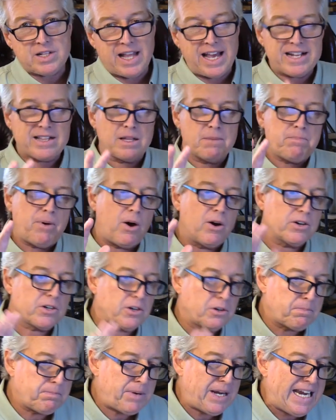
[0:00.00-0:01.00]
like the
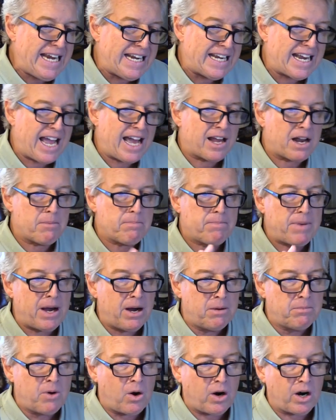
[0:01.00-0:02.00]
Parker Pete out of
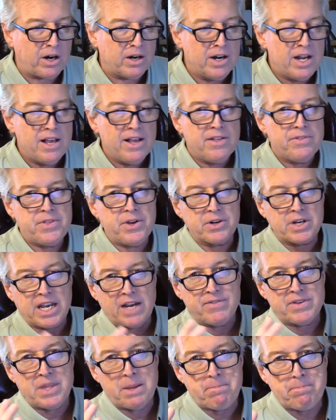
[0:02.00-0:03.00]
Belmar, they're
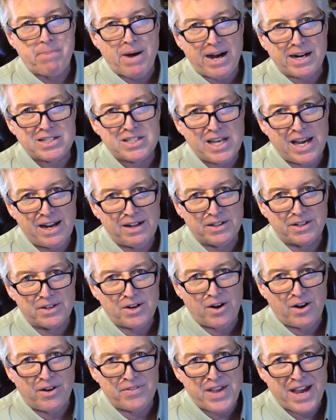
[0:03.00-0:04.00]
giving the bucktail and
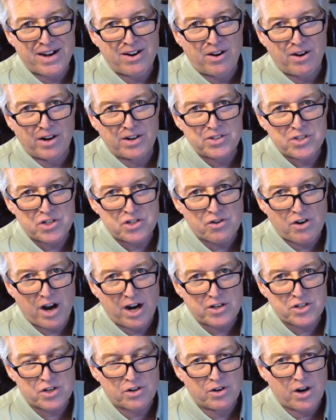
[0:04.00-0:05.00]
on that hard
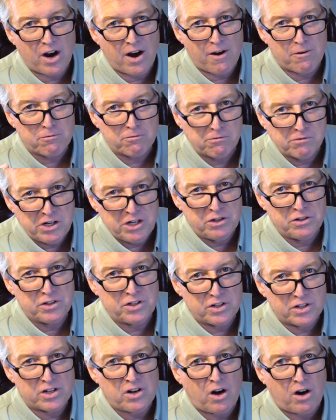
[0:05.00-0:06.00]
structure a real
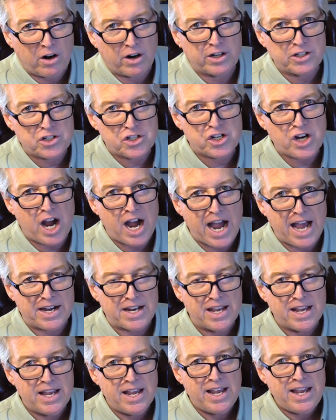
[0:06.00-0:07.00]
good hard
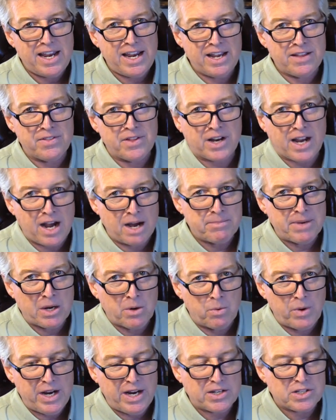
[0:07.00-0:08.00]
shot in the
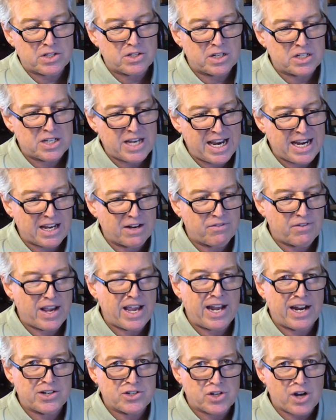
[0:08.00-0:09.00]
coming weeks to take
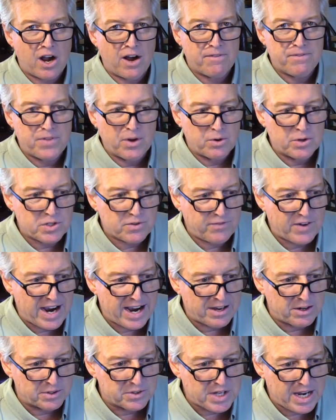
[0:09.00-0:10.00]
advantage of those
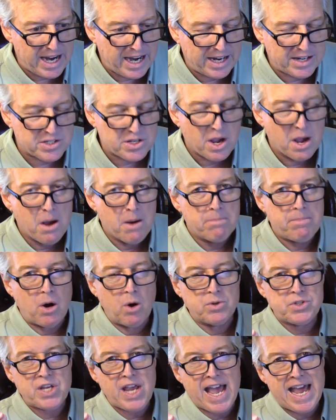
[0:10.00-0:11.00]
final days.
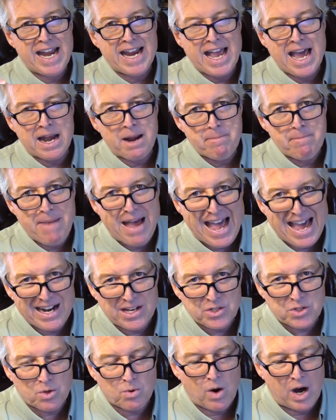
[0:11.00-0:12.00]
Boats heading out of
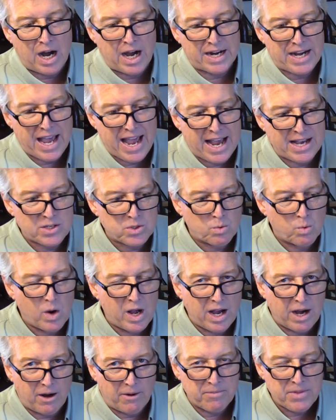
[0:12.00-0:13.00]
Manasquan as
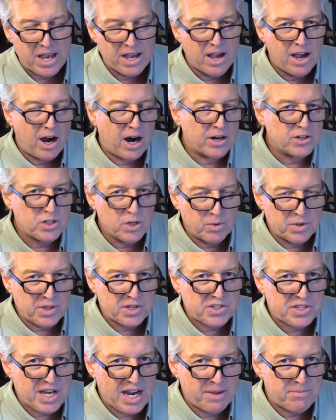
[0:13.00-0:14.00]
well are doing
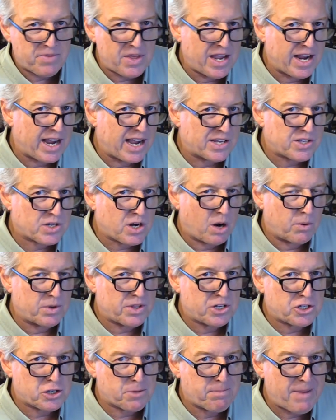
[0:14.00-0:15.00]
the same thing. I saw where
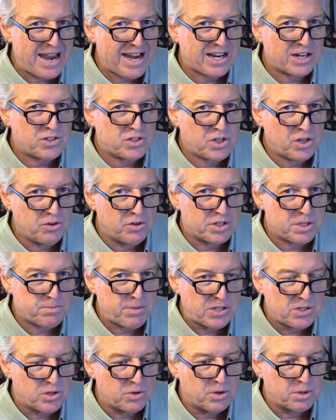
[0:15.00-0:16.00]
the Jamaica 2 has
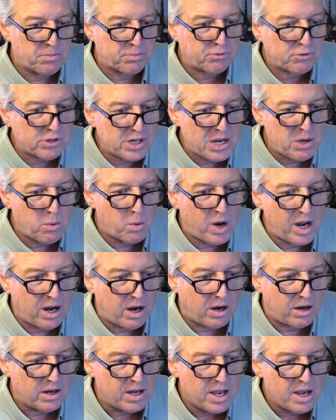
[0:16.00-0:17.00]
been doing pretty
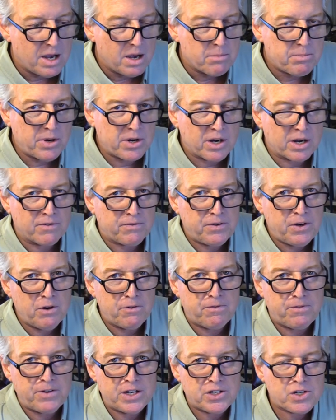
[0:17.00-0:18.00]
well, putting a few
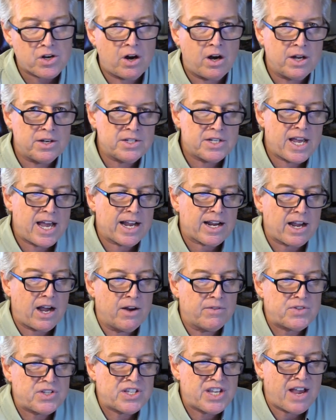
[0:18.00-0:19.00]
fish on deck
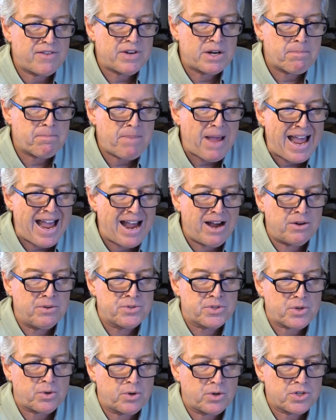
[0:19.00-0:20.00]
of 7
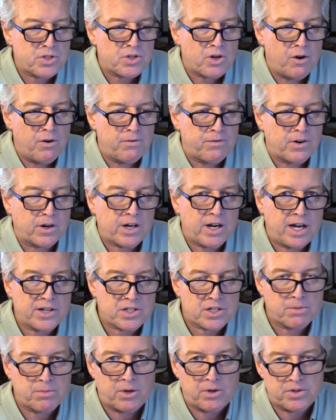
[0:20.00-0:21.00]
pounds or so for
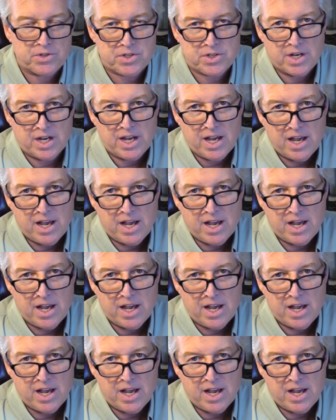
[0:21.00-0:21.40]
customers.